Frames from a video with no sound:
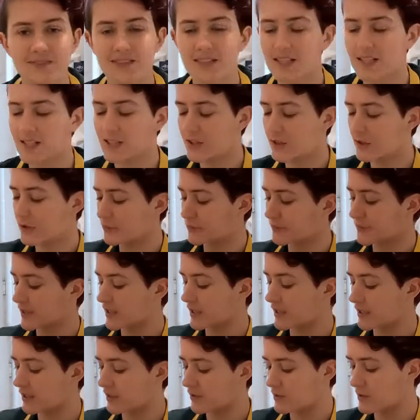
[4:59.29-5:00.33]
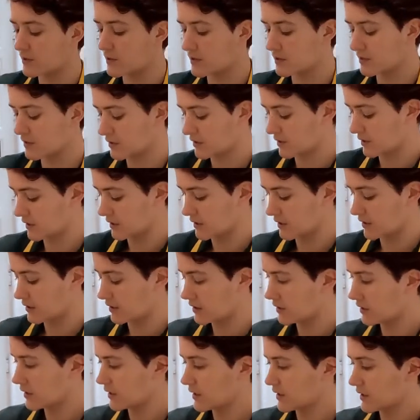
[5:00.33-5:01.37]
I knew, I was just
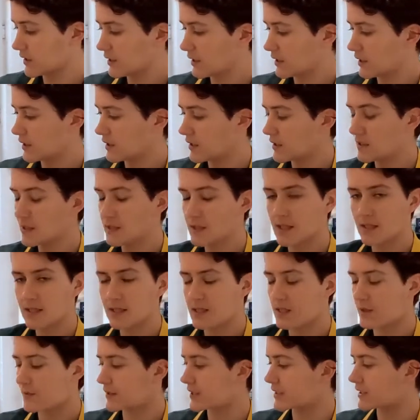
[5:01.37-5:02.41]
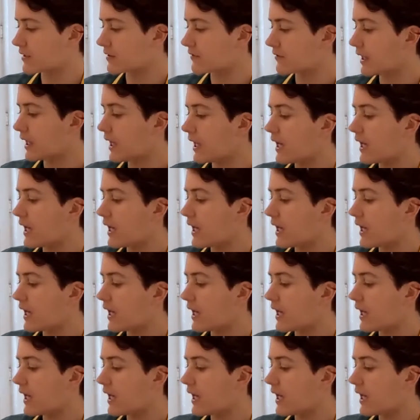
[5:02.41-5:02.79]
testing myself.